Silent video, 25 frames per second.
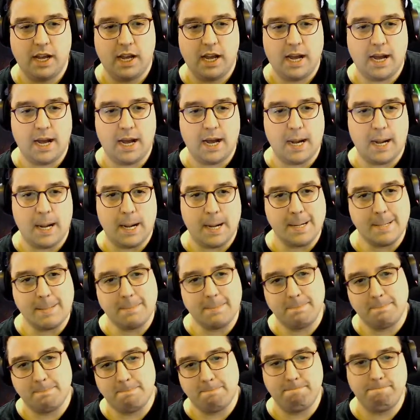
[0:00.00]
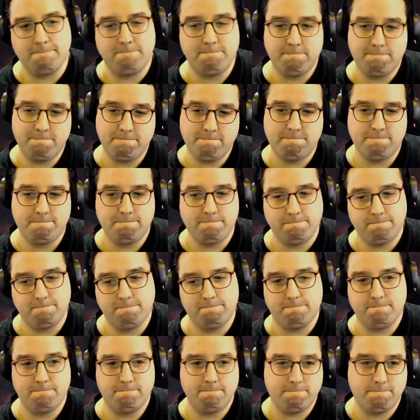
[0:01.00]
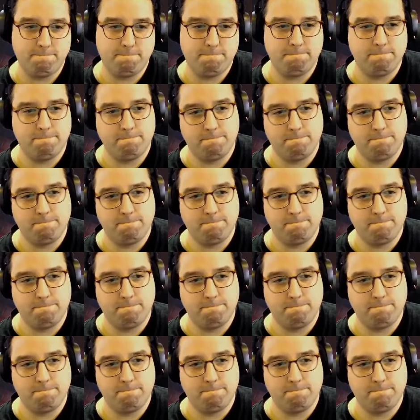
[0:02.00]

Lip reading: Tell me your story.